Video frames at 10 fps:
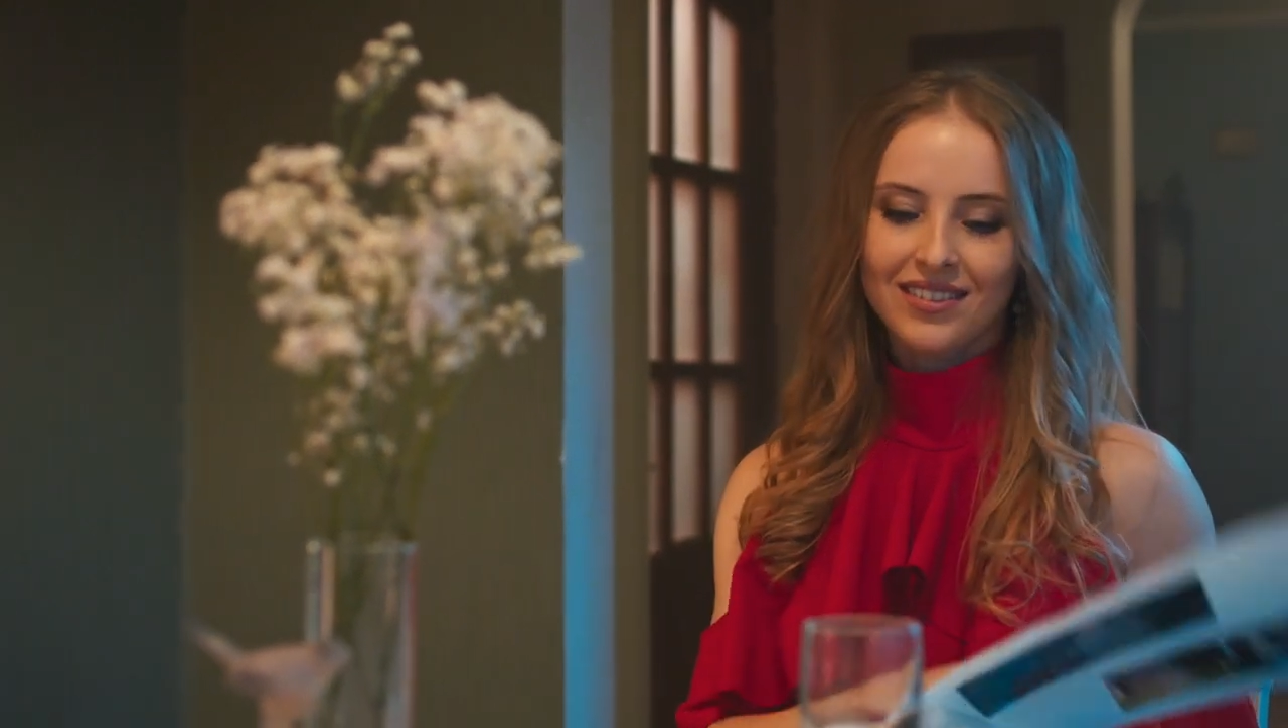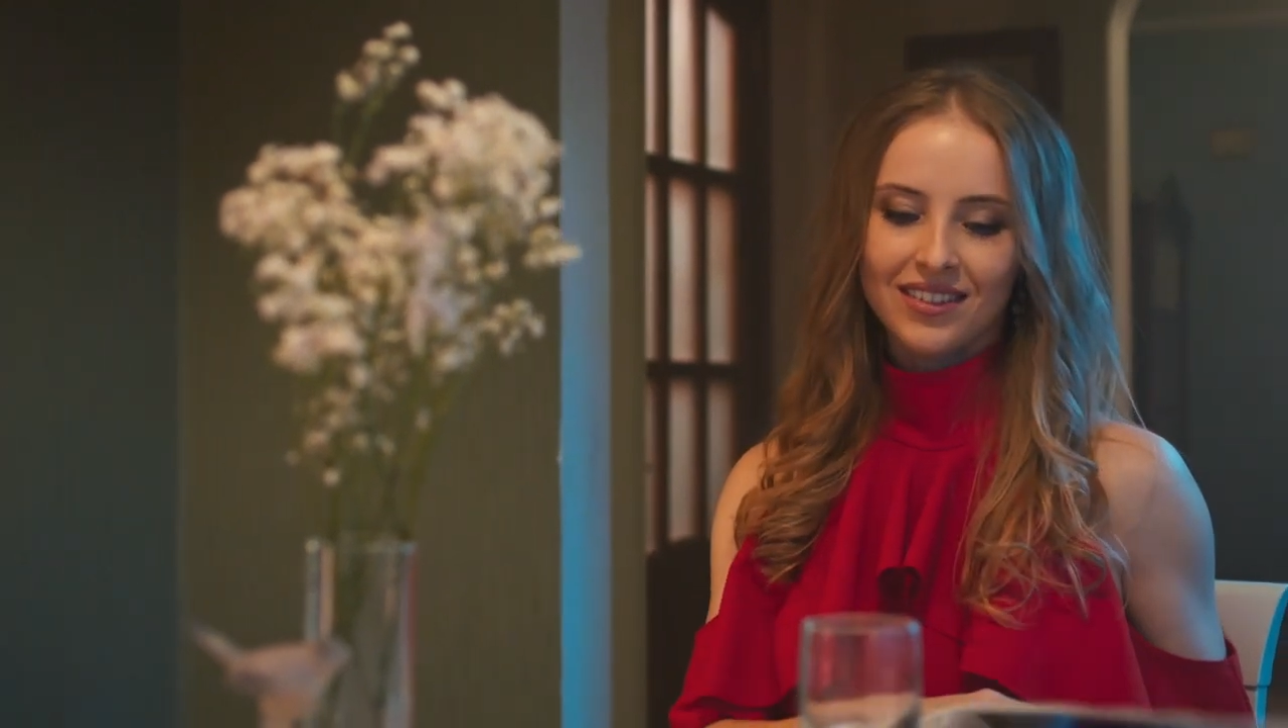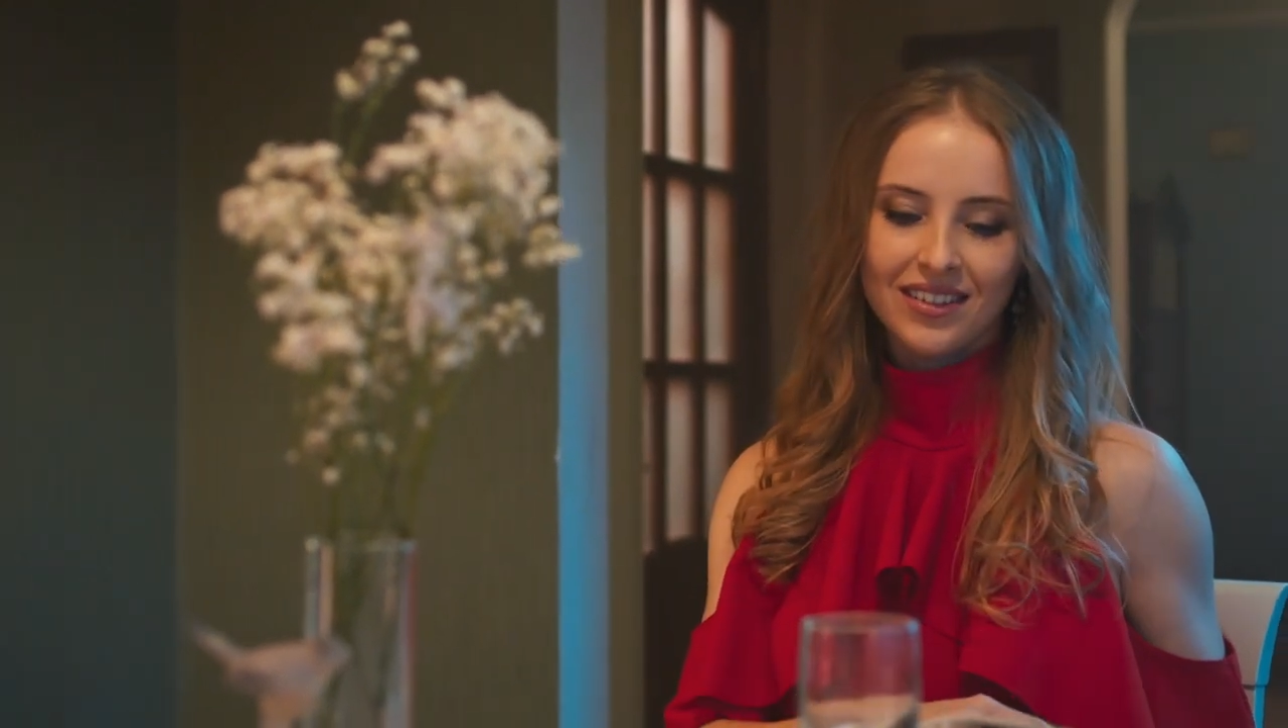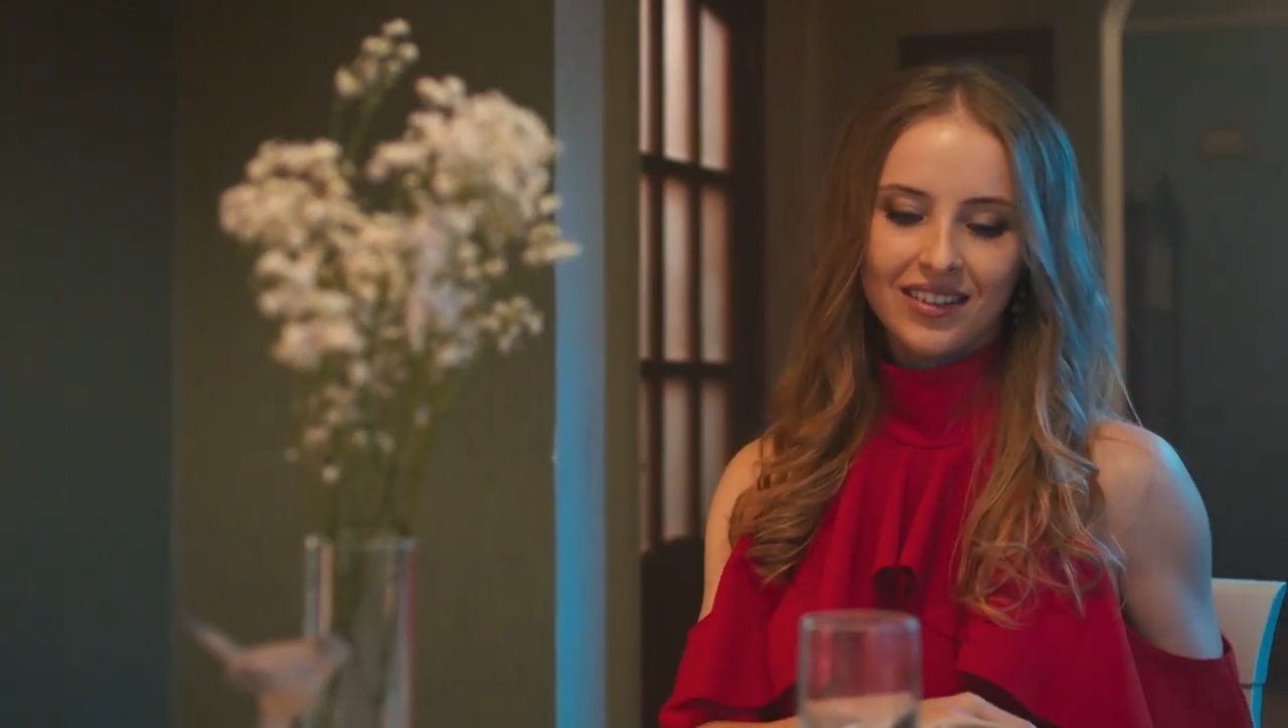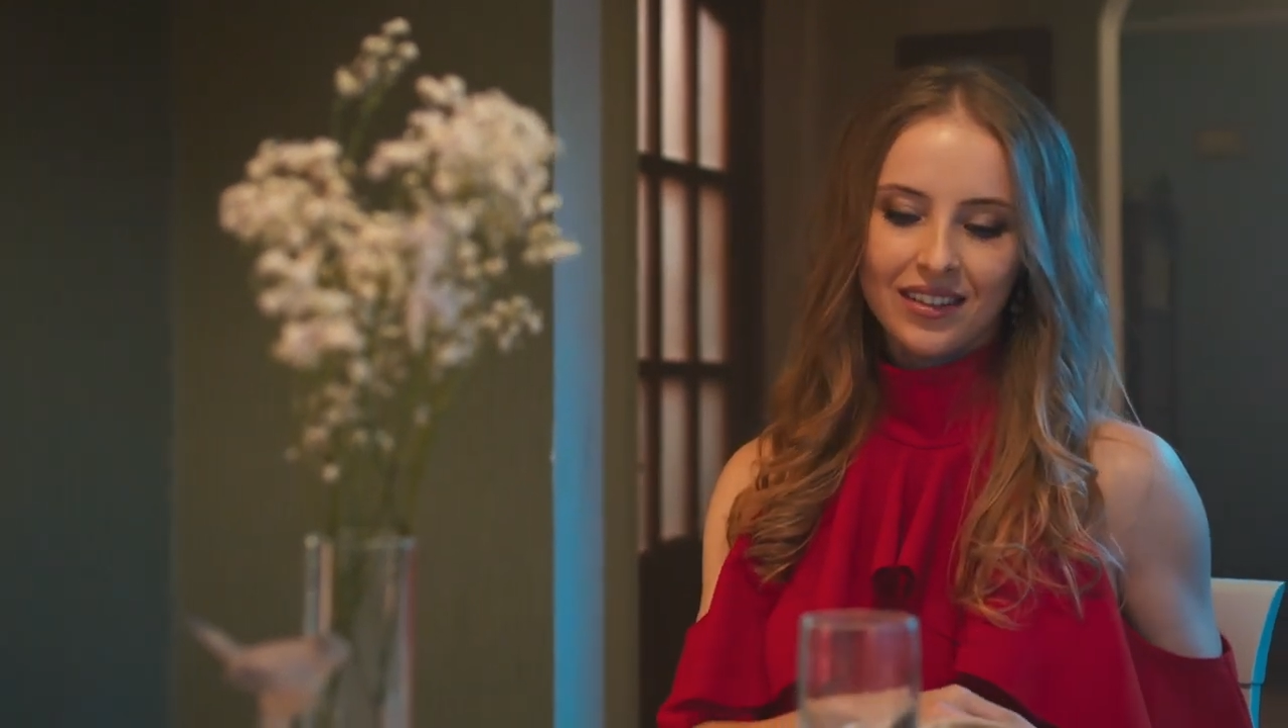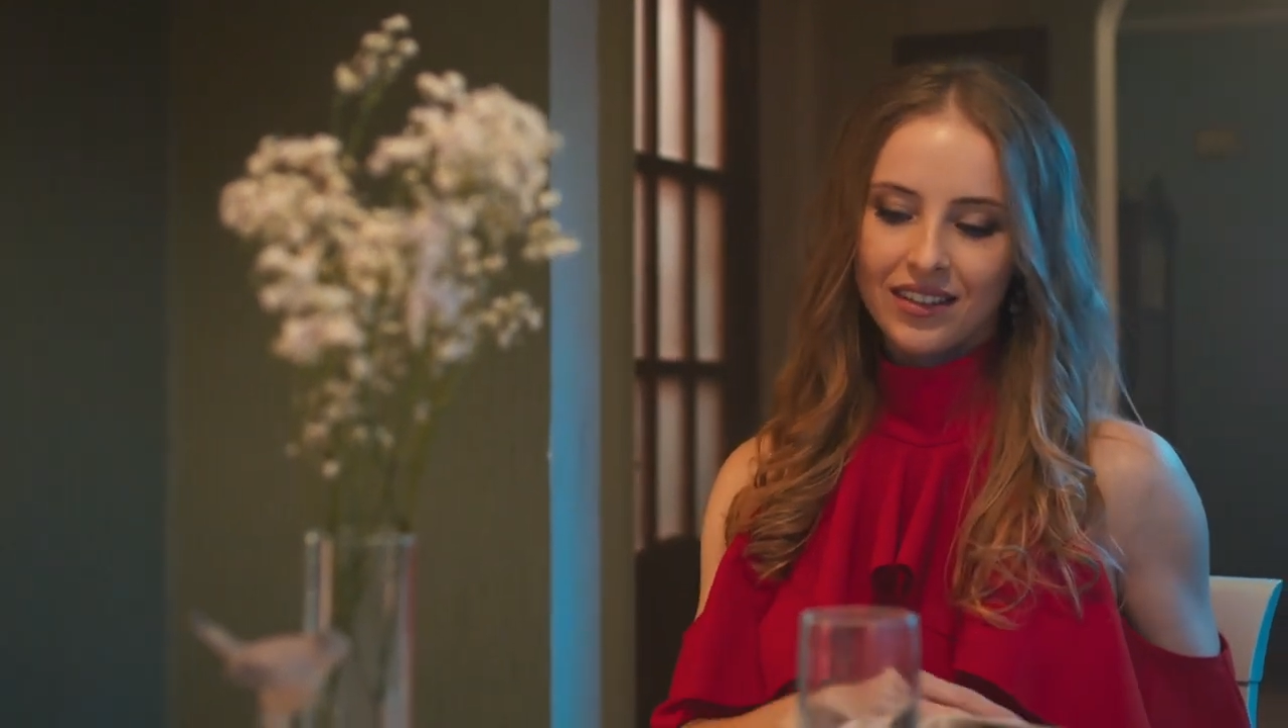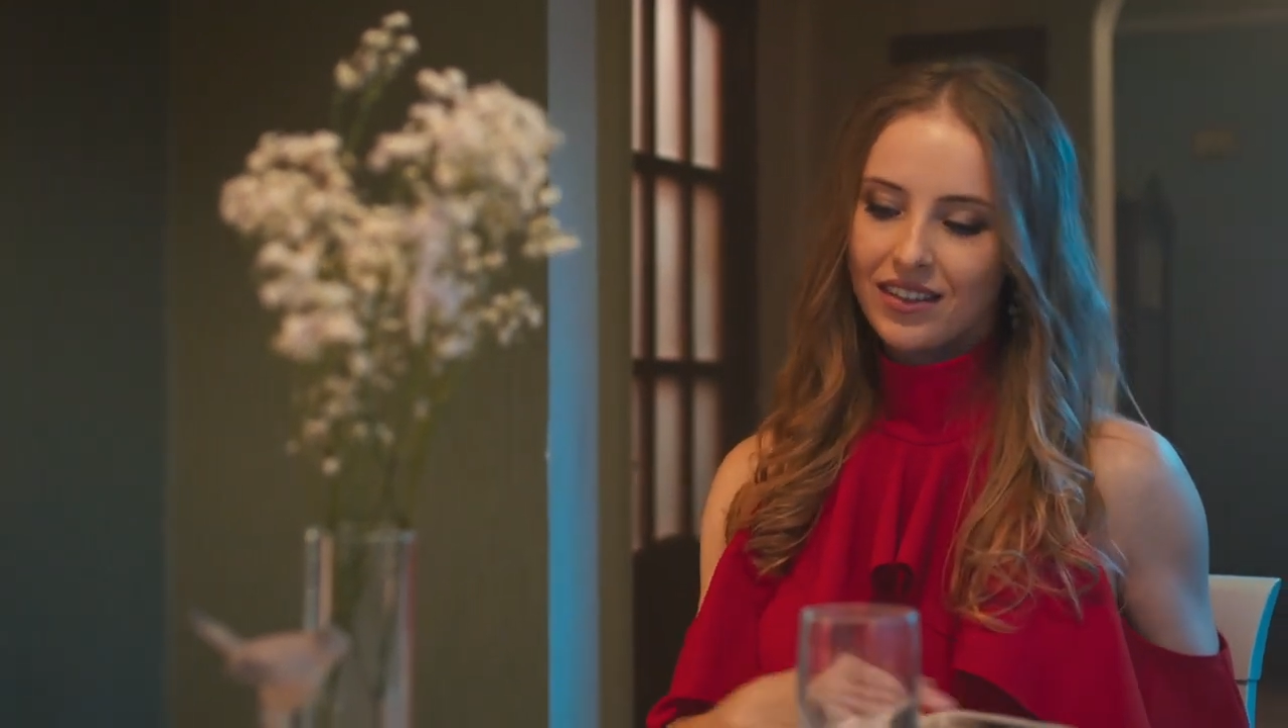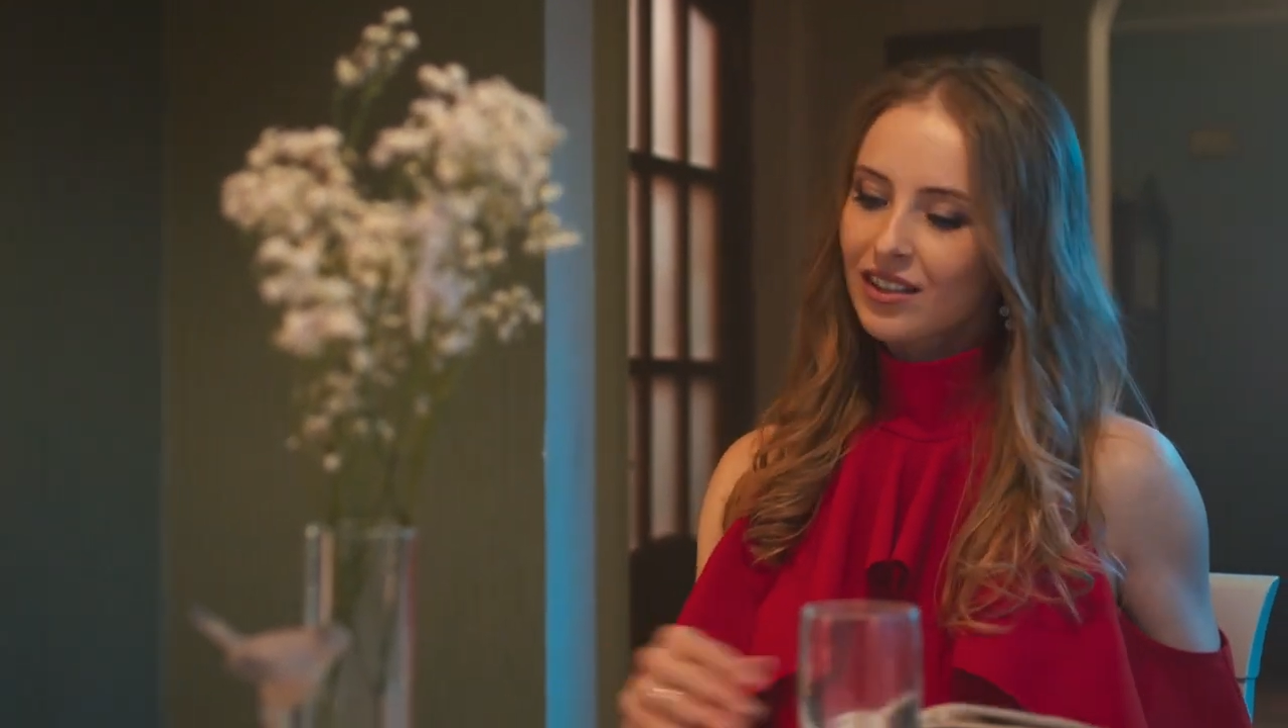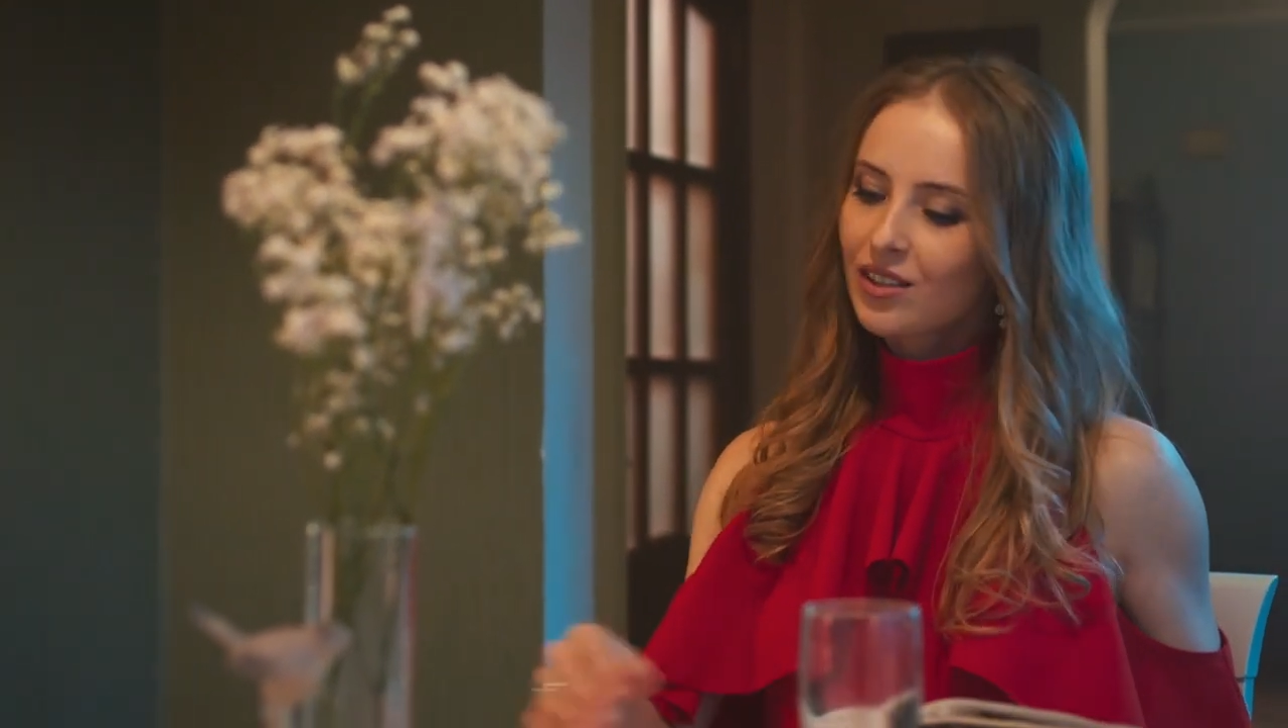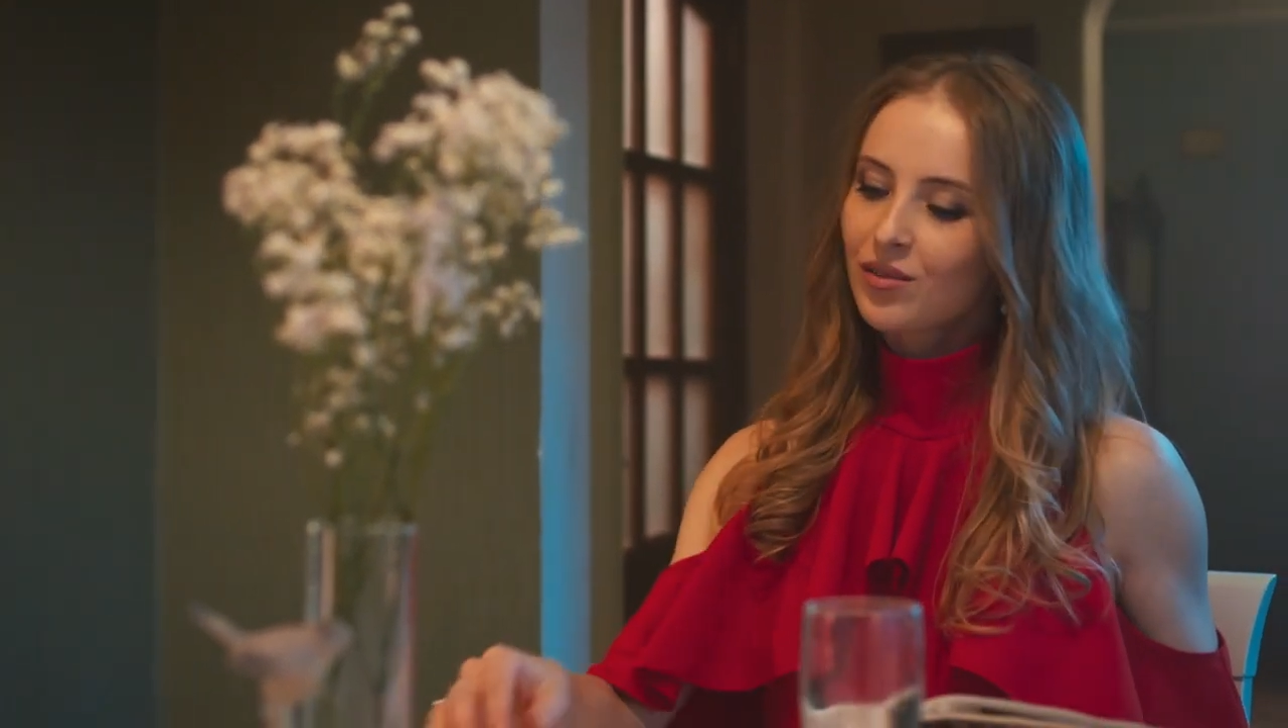figure out